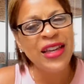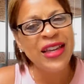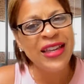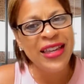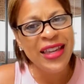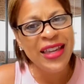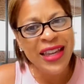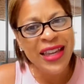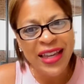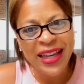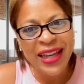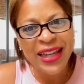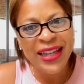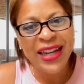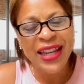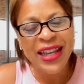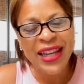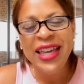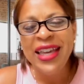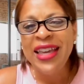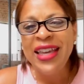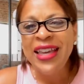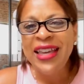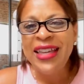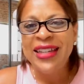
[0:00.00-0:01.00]
Again,
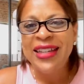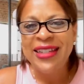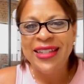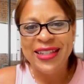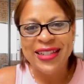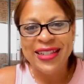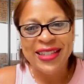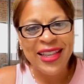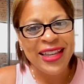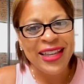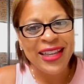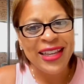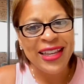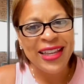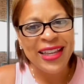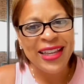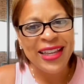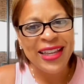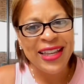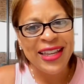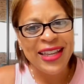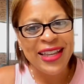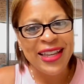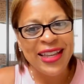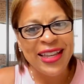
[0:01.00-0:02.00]
just like I
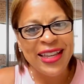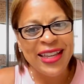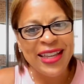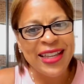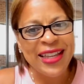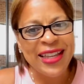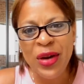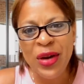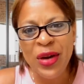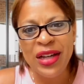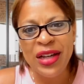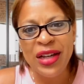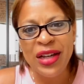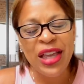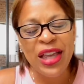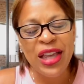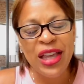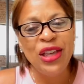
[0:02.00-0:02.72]
said in number one,